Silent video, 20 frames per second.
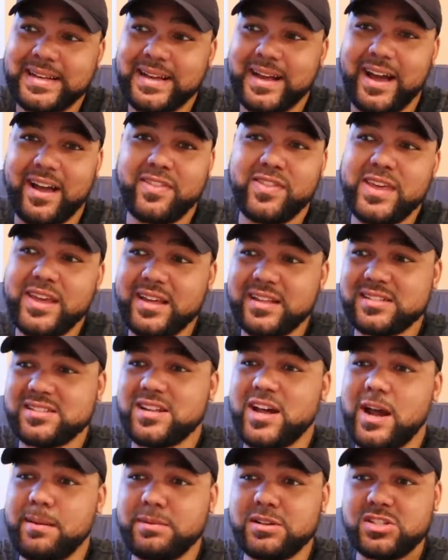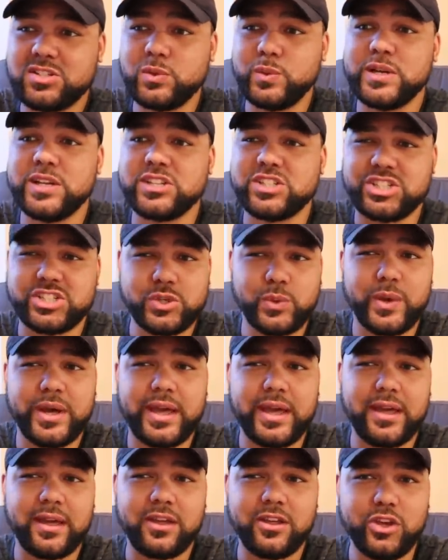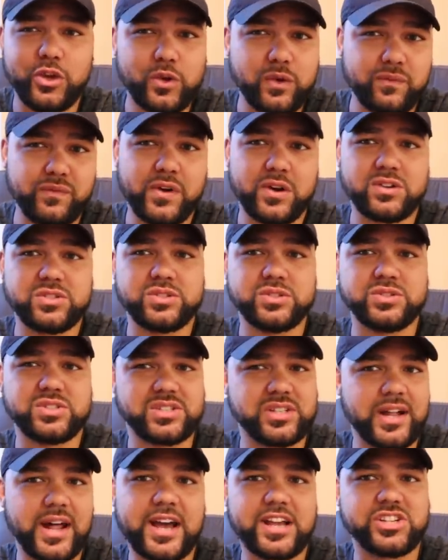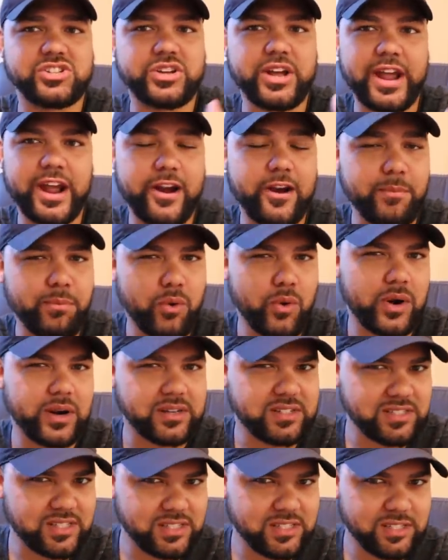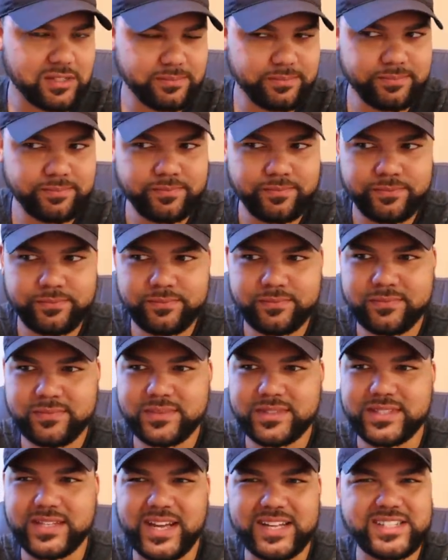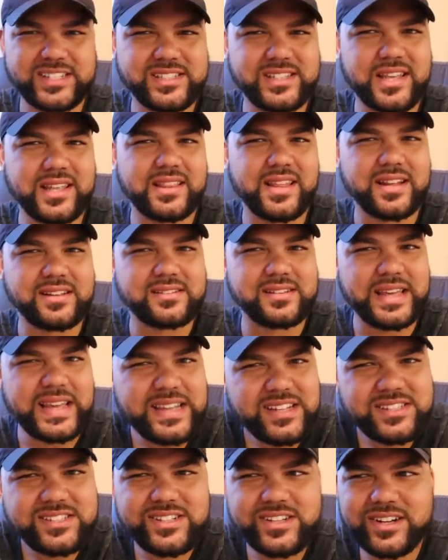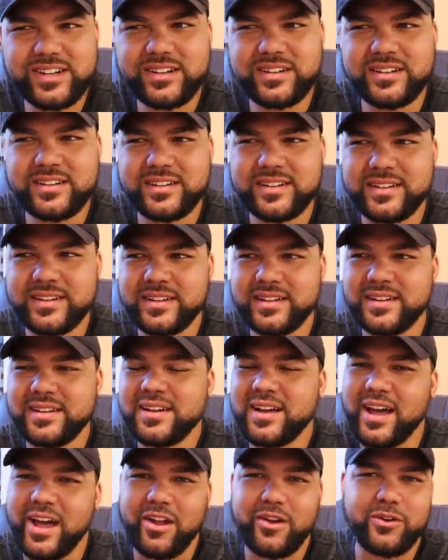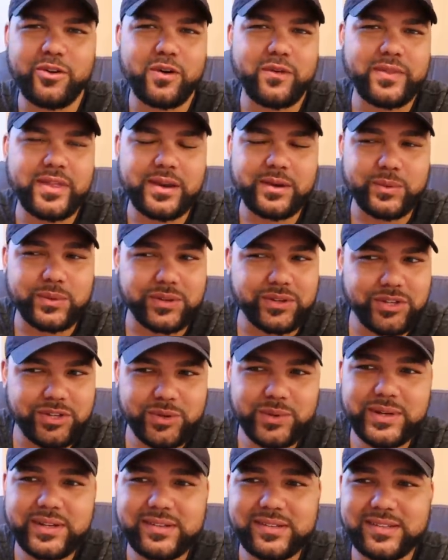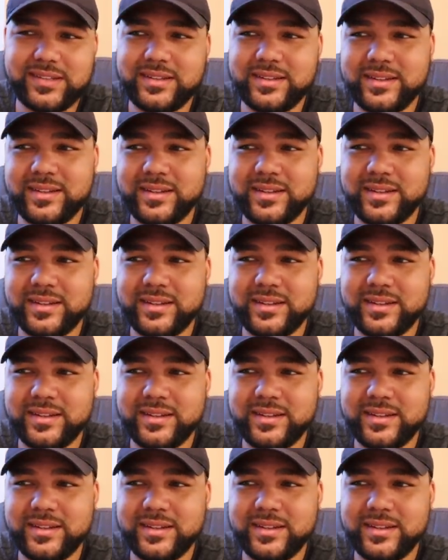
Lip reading: I think it's time to switch to a universal/airport system. I just think that's easier. I don't know if they will do it.